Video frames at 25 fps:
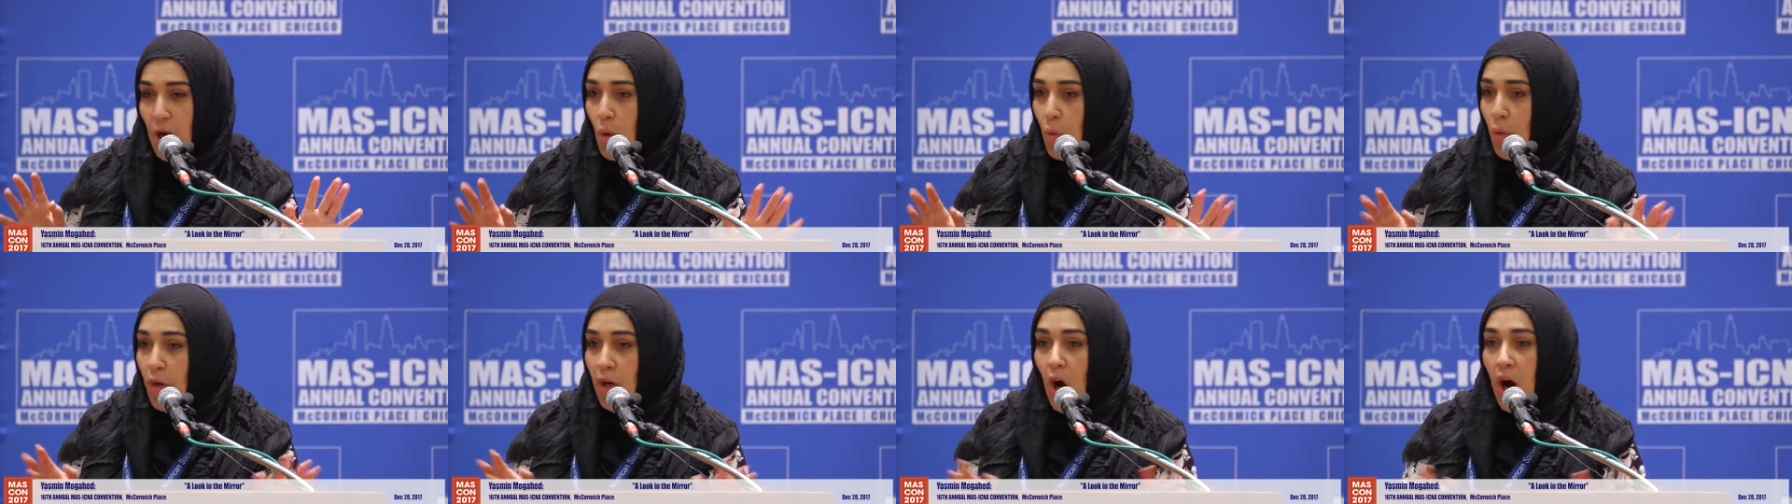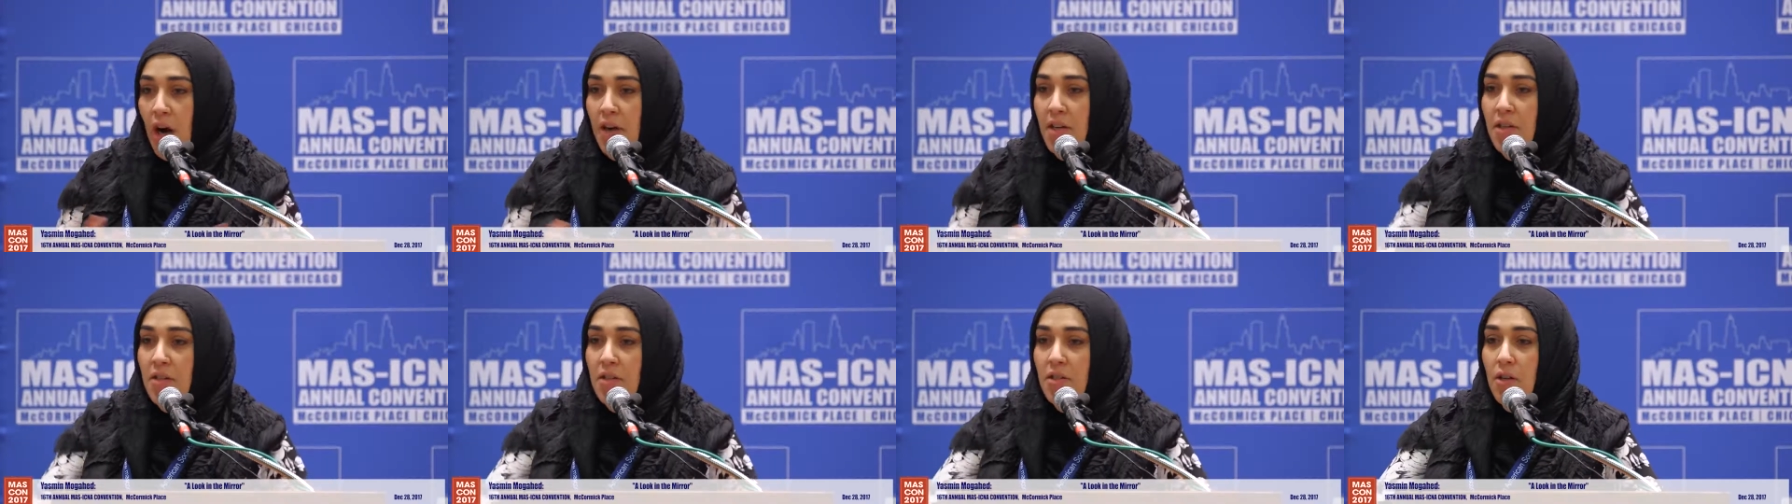
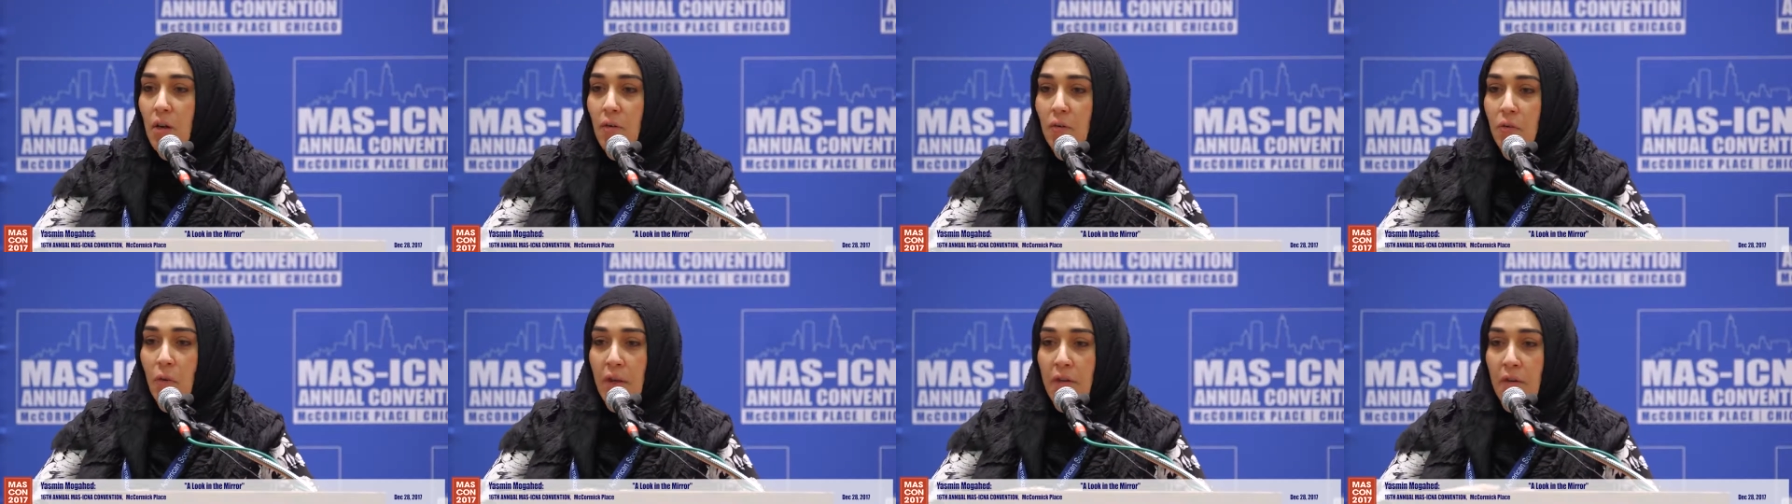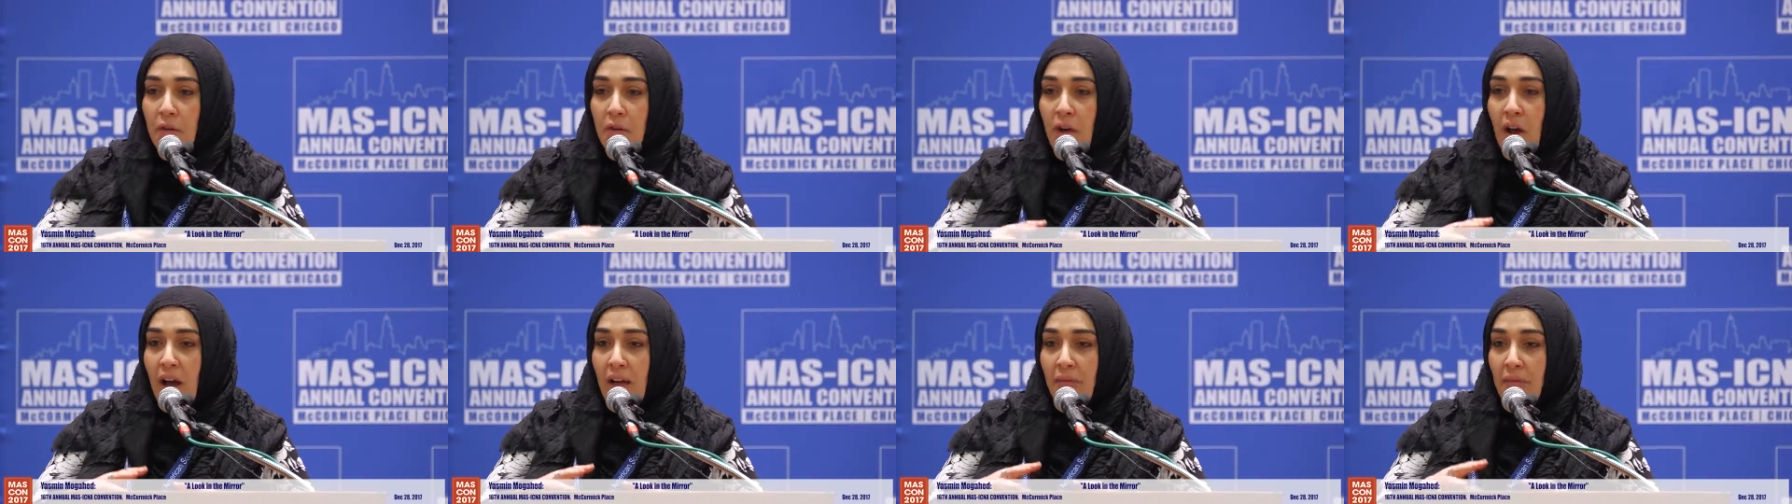regardless of
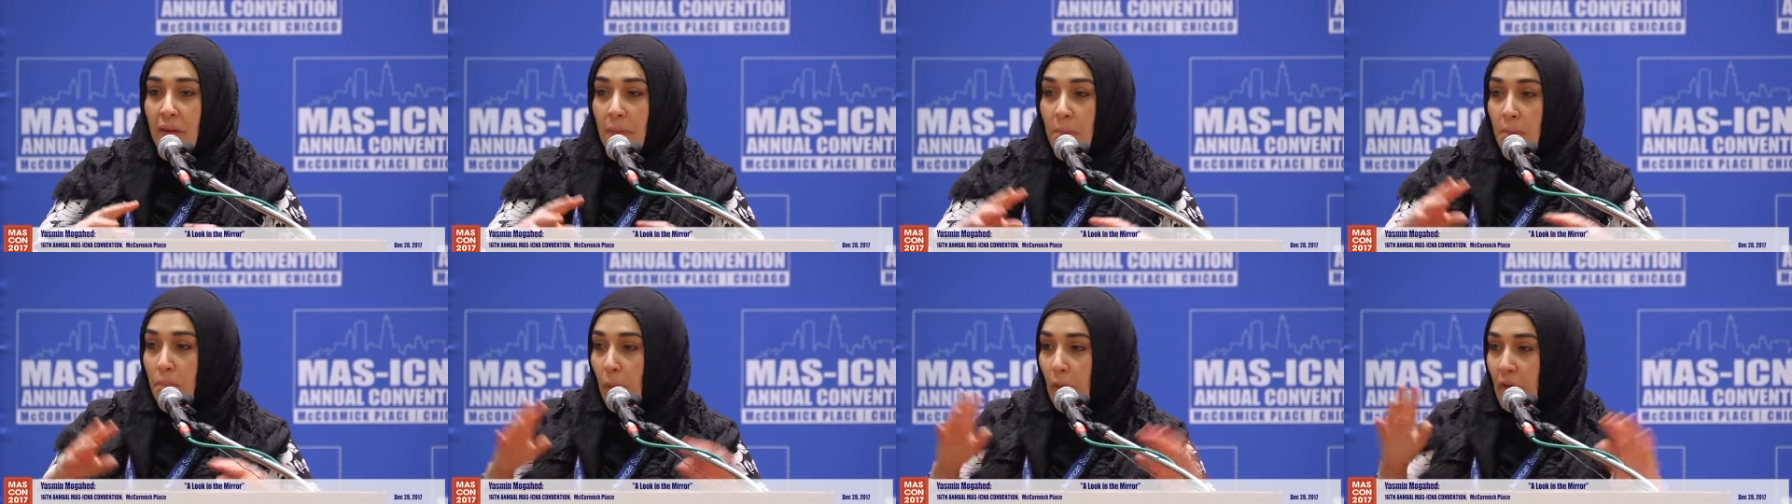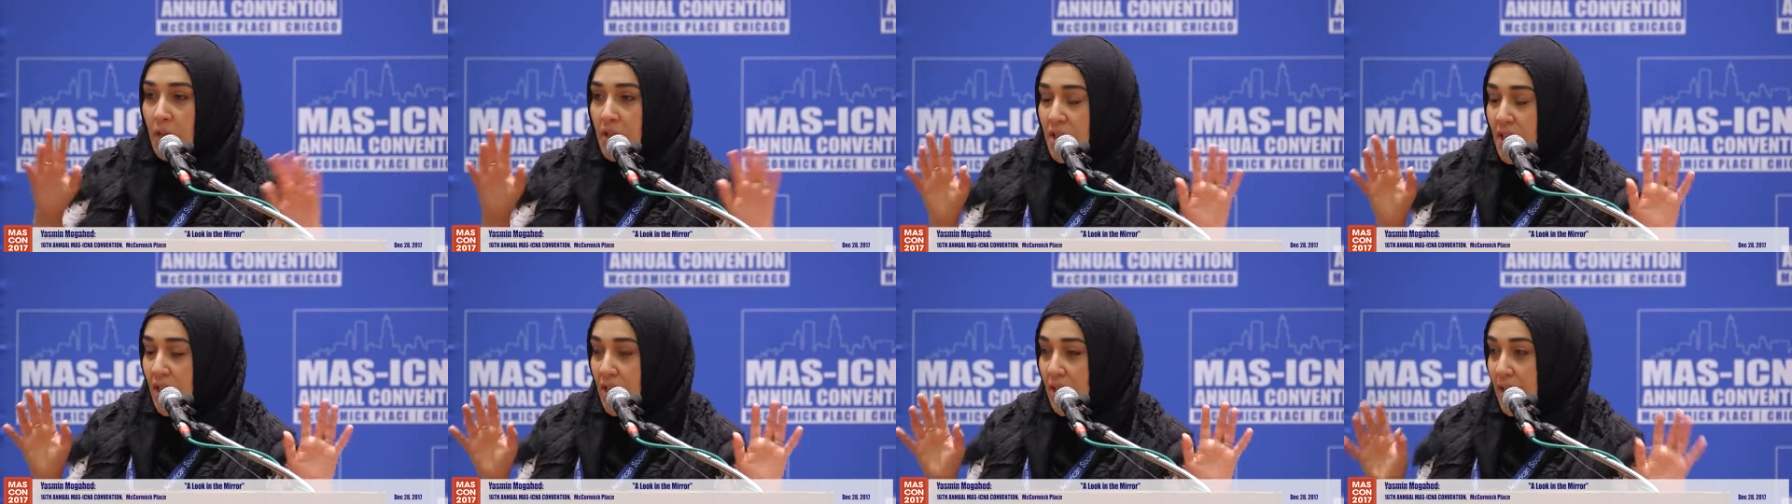whether or not they
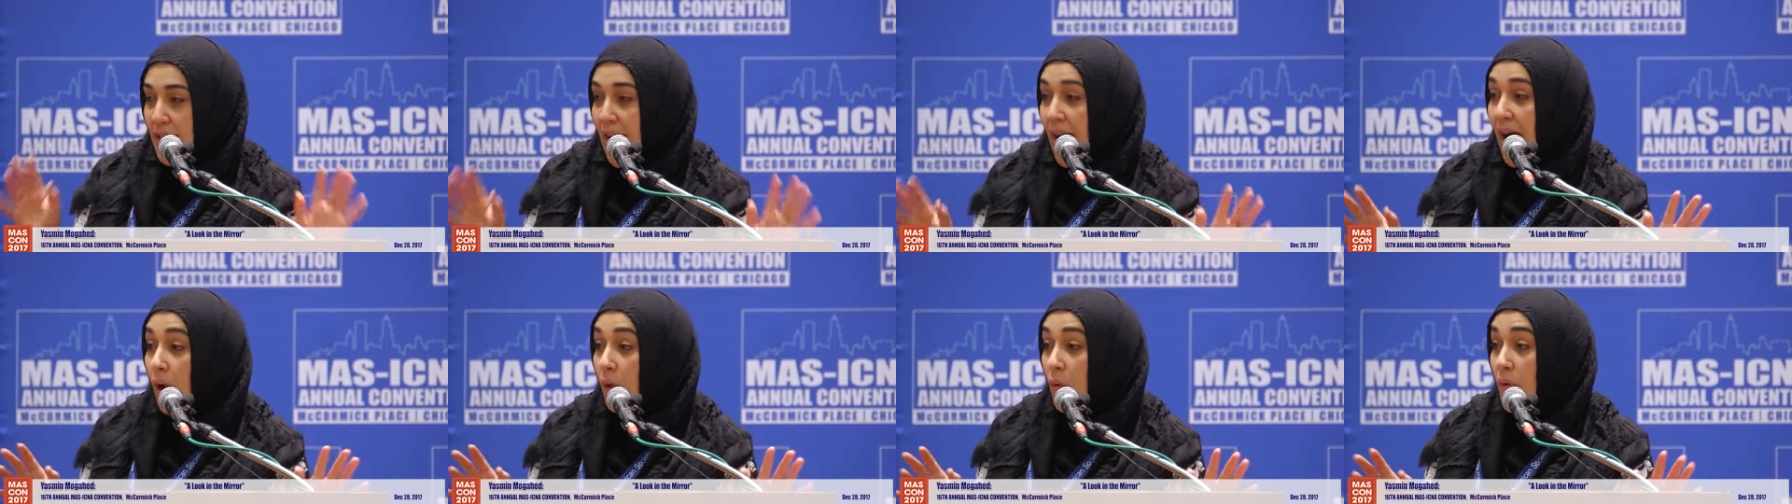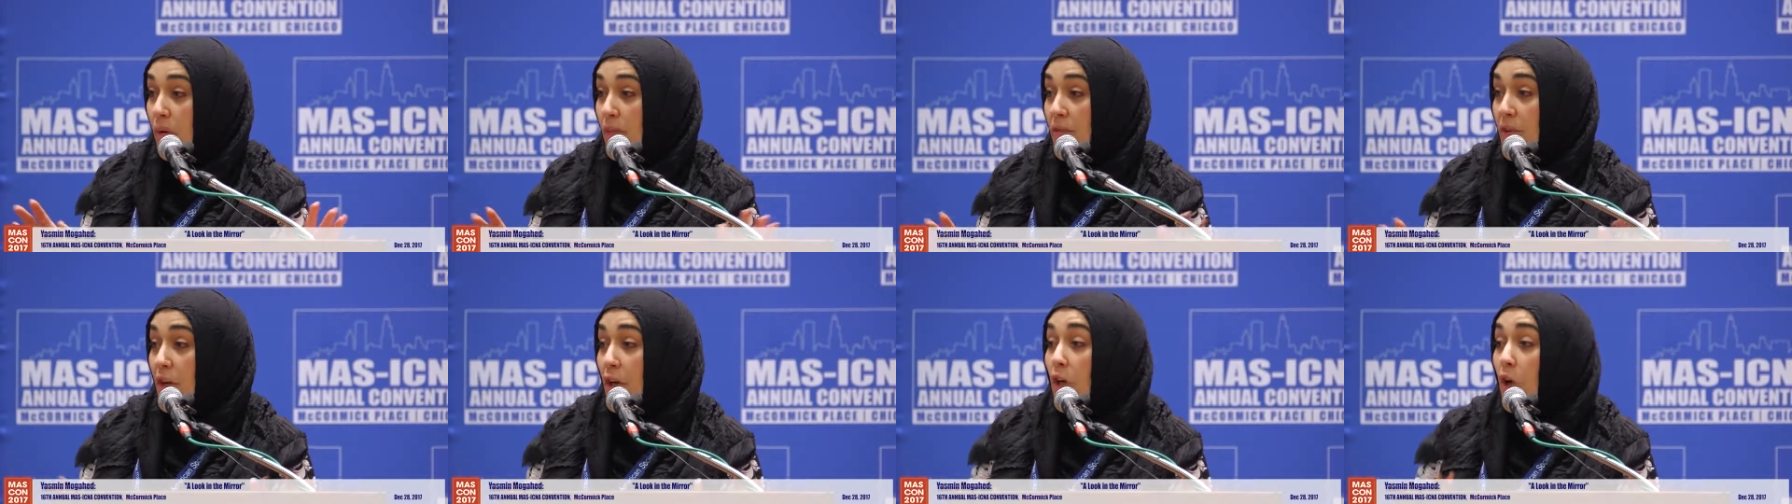burnt it
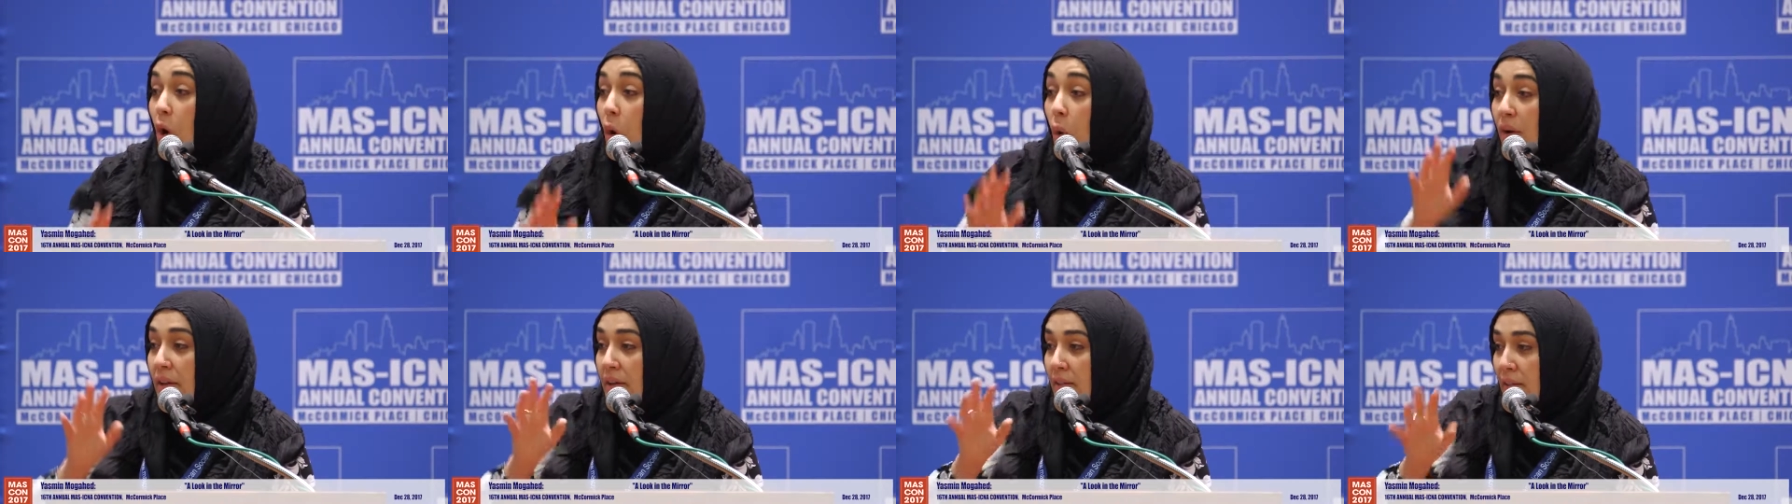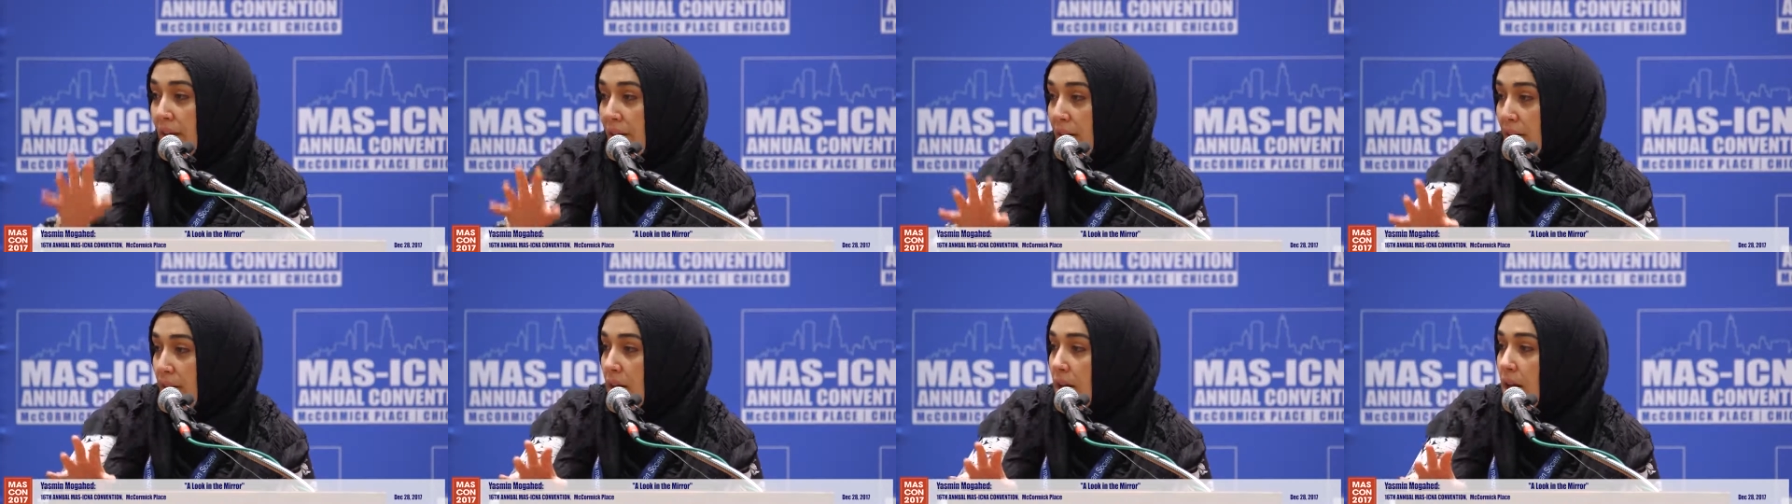down. They're going
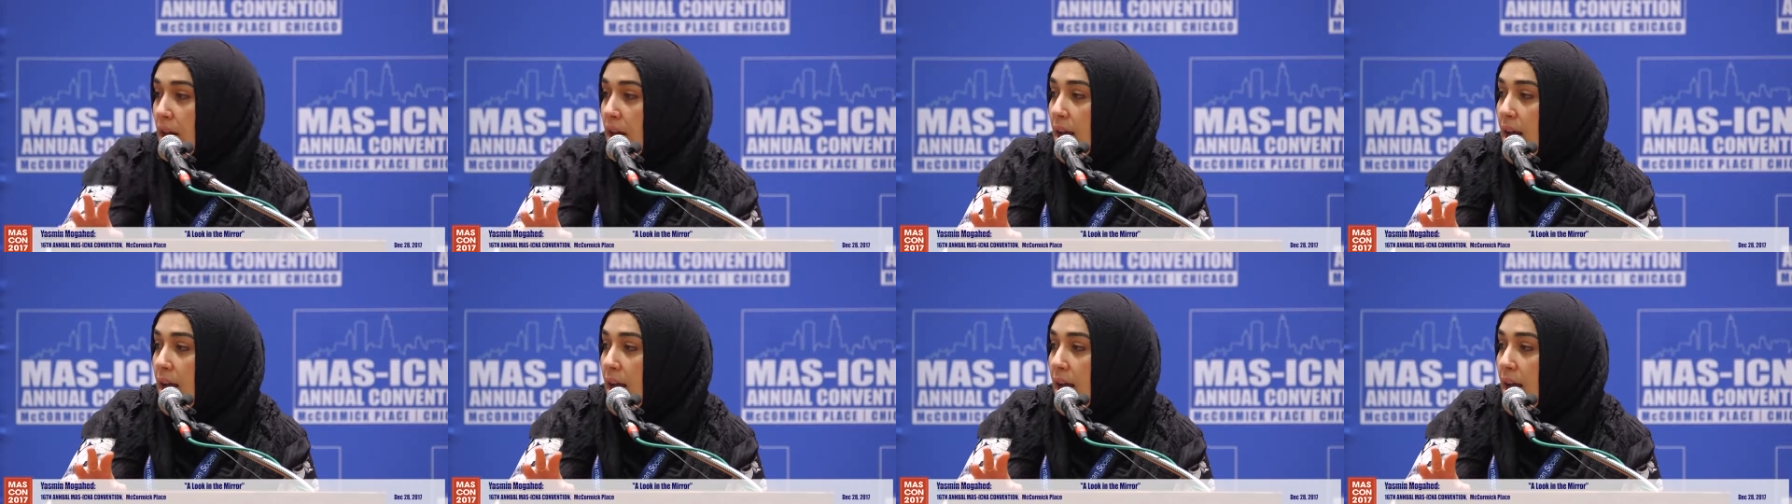there.